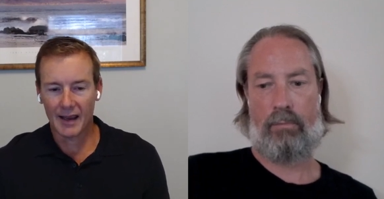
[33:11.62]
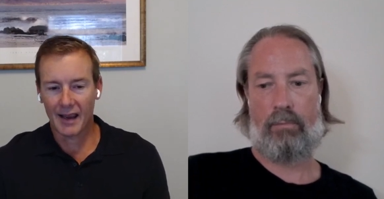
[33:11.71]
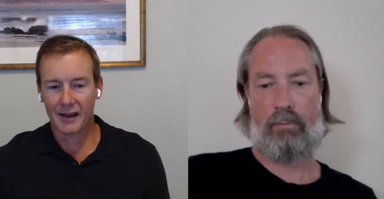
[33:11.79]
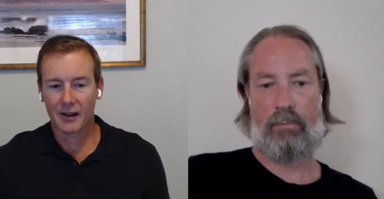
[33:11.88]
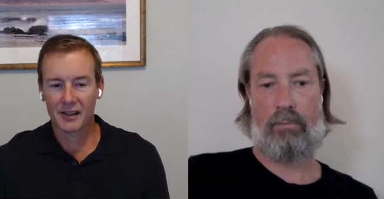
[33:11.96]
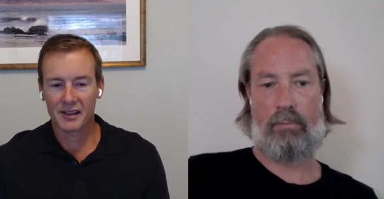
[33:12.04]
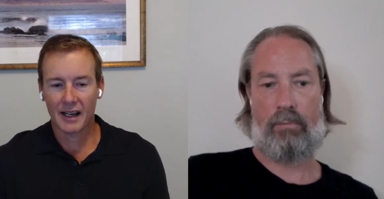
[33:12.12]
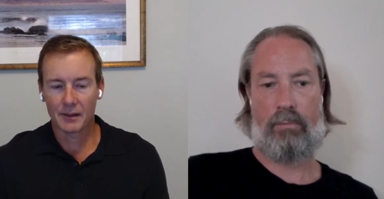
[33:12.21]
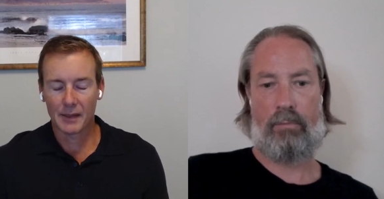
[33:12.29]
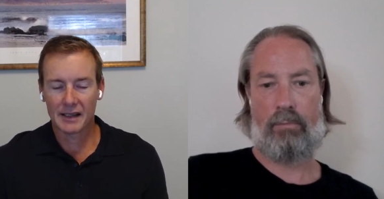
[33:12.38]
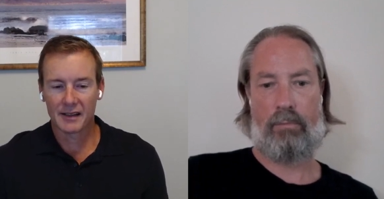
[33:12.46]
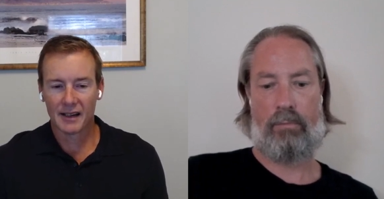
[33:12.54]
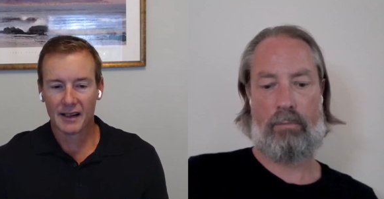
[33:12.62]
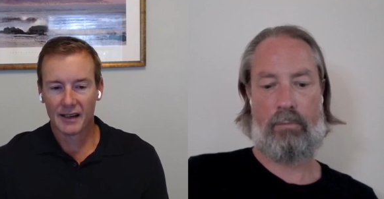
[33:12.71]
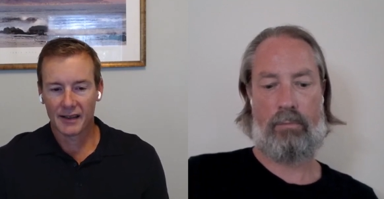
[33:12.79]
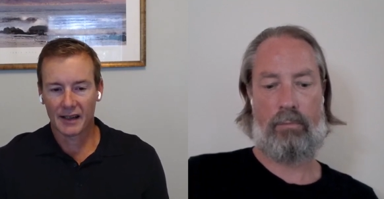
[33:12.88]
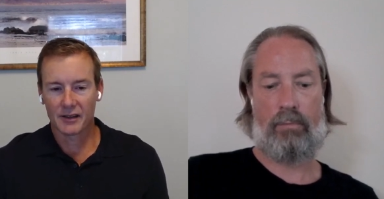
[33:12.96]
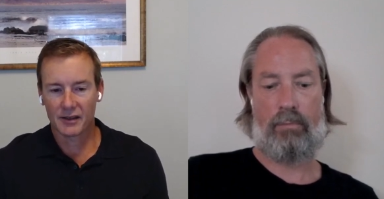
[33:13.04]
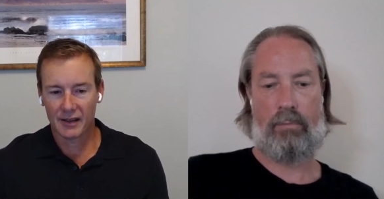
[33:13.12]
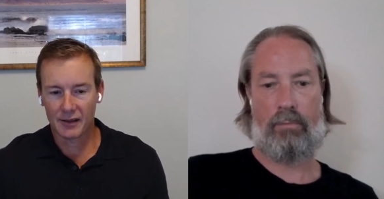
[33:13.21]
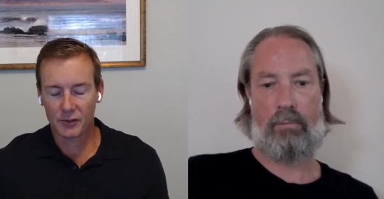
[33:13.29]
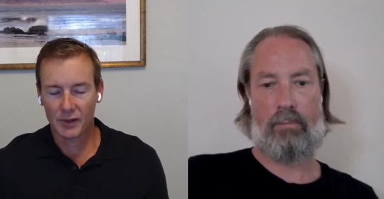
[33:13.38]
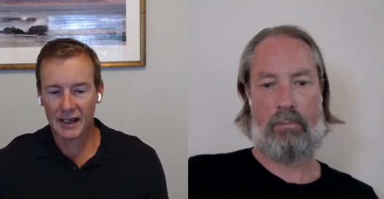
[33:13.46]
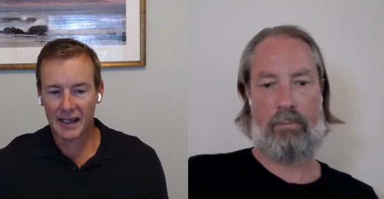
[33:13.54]
Speaker 1: a cost element
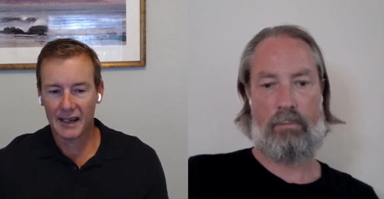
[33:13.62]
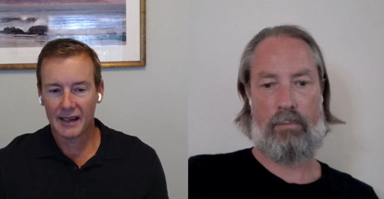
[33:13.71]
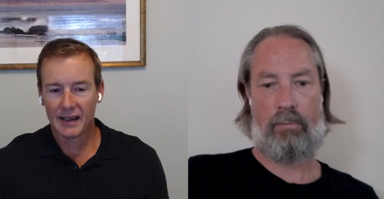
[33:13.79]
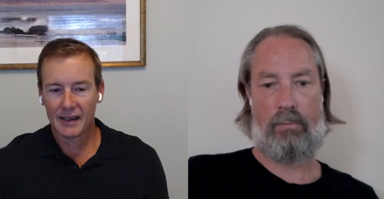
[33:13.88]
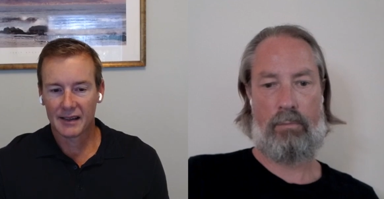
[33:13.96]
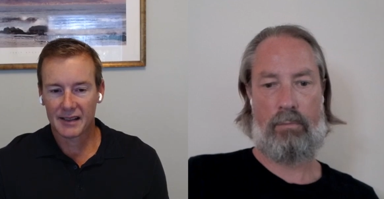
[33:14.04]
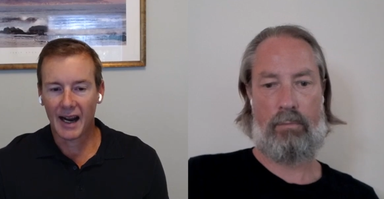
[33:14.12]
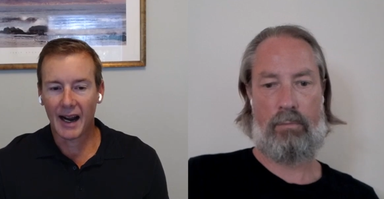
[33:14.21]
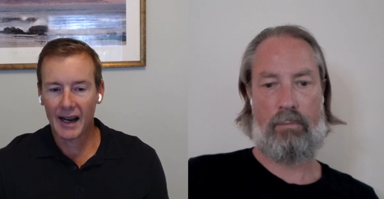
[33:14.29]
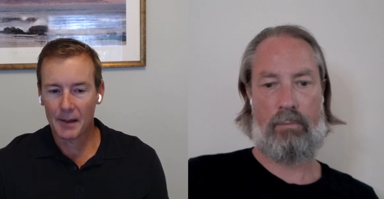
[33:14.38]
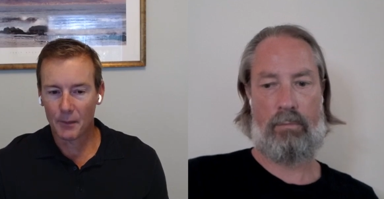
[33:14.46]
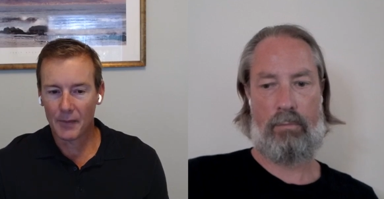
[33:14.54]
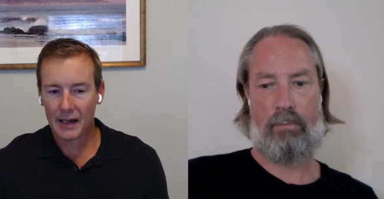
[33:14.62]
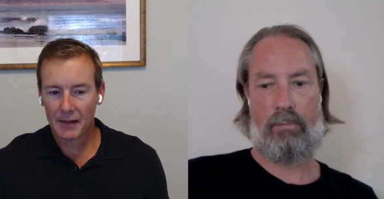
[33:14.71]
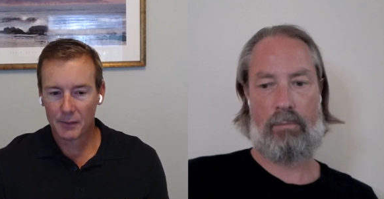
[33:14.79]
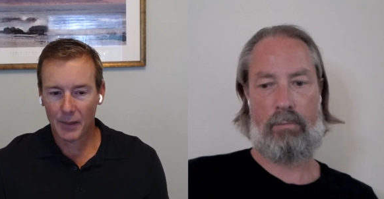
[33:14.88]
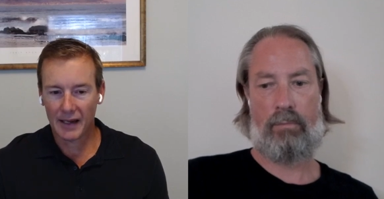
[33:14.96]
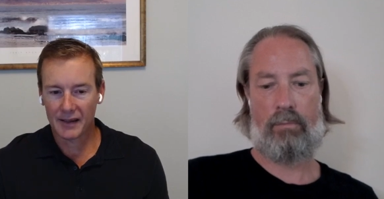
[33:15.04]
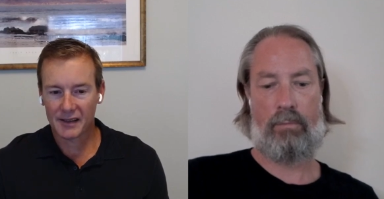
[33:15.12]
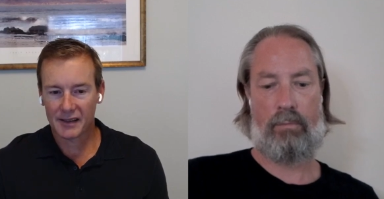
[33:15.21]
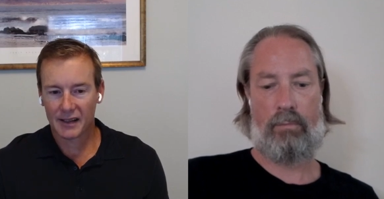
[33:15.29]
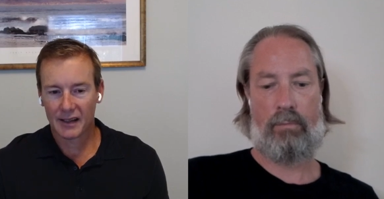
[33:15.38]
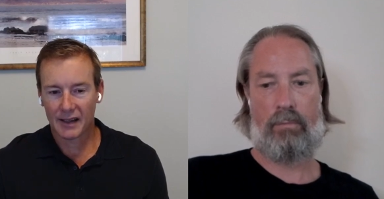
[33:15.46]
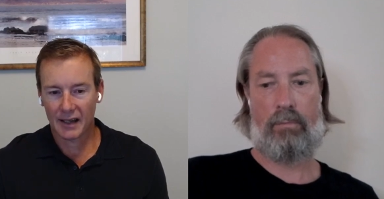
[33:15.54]
that's really time
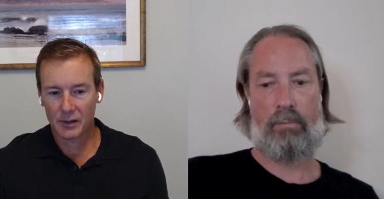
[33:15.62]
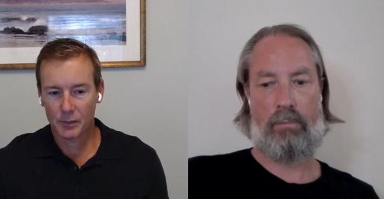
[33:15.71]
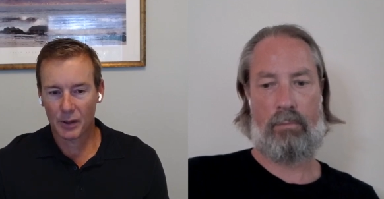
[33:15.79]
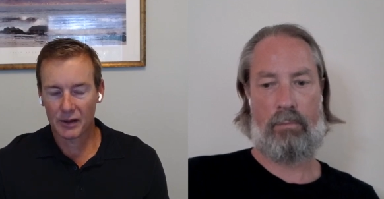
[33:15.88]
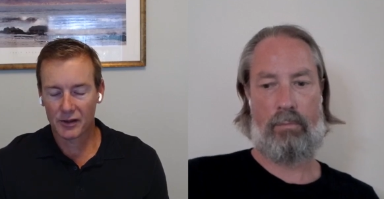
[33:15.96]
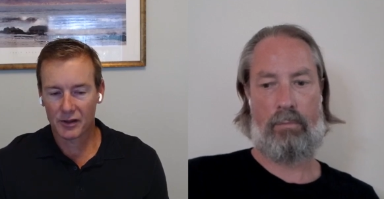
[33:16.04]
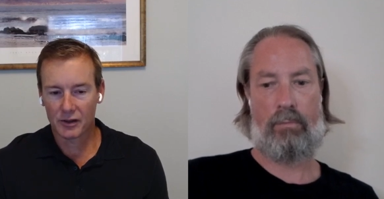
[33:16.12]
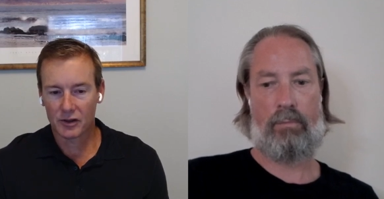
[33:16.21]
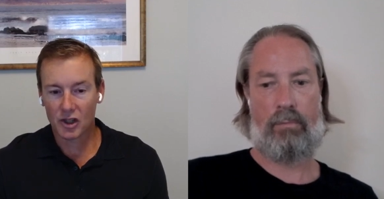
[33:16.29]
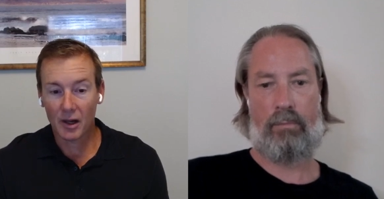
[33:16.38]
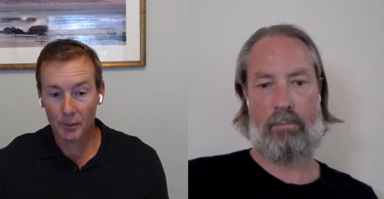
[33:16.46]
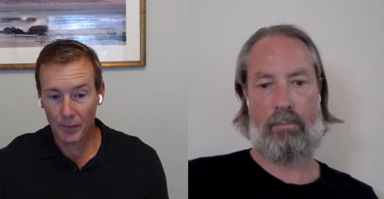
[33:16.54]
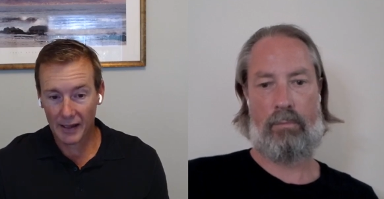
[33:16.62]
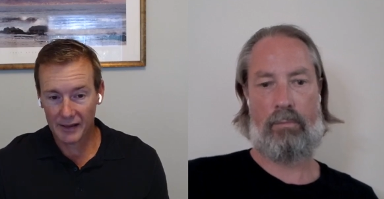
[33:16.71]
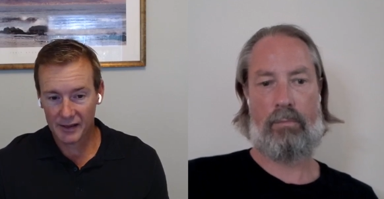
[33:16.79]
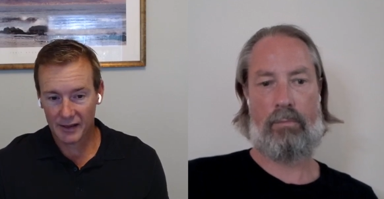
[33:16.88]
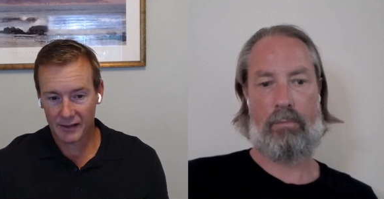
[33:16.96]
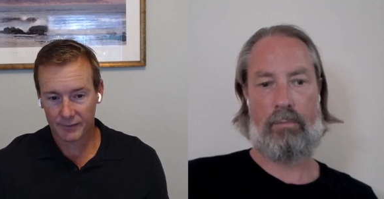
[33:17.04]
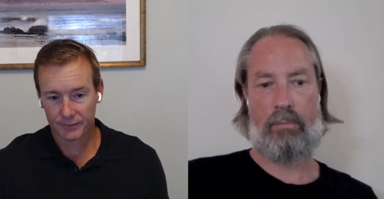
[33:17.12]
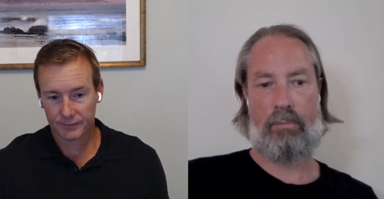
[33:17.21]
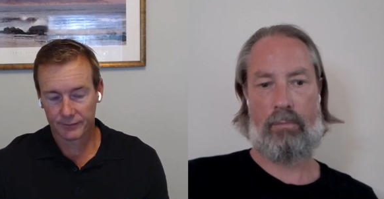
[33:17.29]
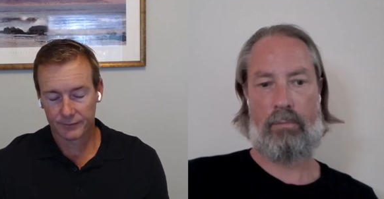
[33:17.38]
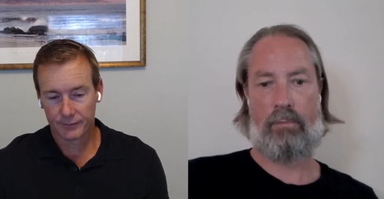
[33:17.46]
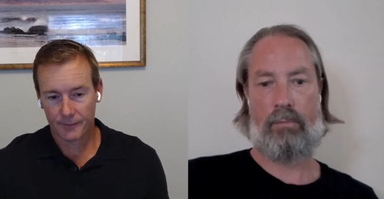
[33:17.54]
based as opposed to job based.